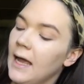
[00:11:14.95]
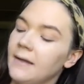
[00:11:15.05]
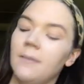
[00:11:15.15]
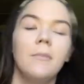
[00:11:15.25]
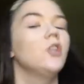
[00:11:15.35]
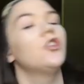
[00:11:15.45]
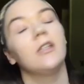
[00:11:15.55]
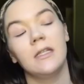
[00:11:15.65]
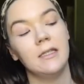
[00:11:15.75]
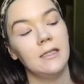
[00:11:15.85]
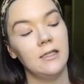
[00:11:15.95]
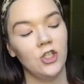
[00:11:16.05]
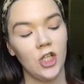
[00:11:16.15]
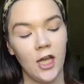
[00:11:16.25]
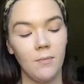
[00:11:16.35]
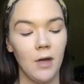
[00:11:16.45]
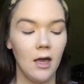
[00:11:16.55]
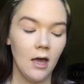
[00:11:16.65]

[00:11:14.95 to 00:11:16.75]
to add dimension and shape.